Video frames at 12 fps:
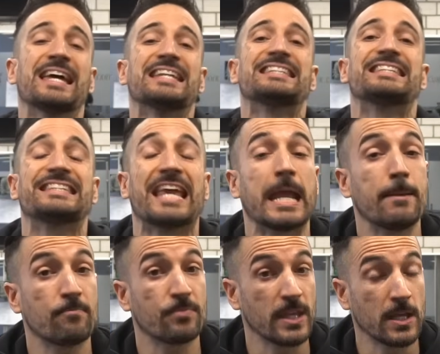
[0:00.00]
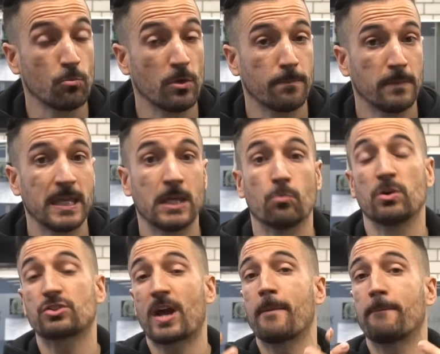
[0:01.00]
Same thing with me,
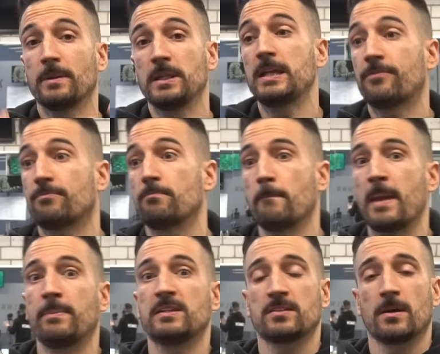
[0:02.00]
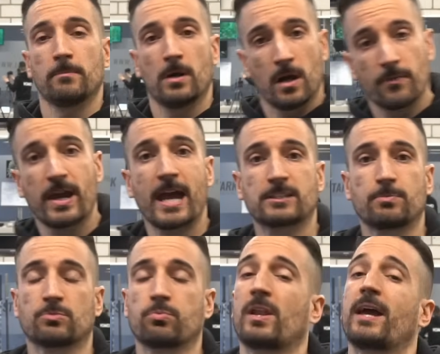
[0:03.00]
which I believe maybe some other
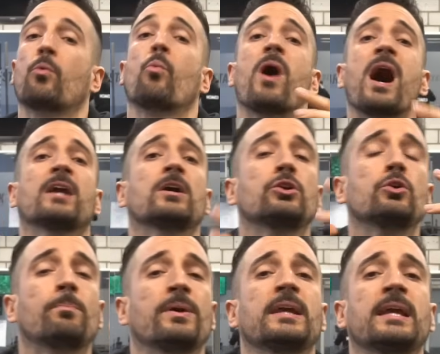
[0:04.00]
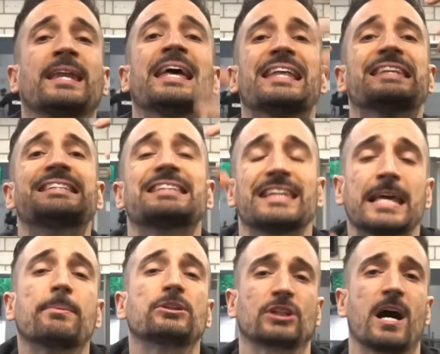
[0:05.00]
experts were like, why are you bringing this
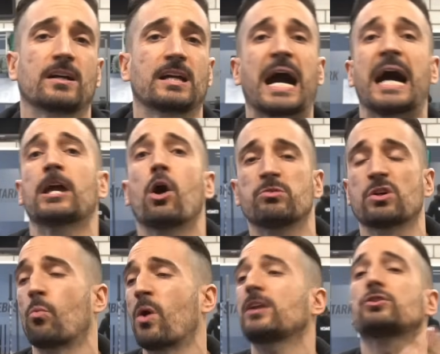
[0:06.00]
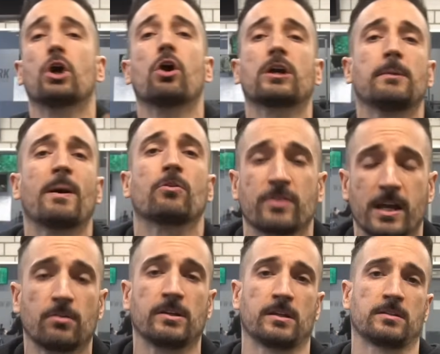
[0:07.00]
Lebe Stark guy always up? Why are you talking about
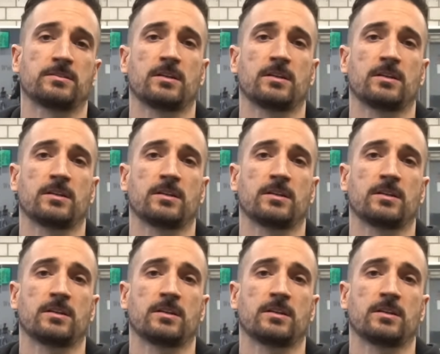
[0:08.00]
Gregory and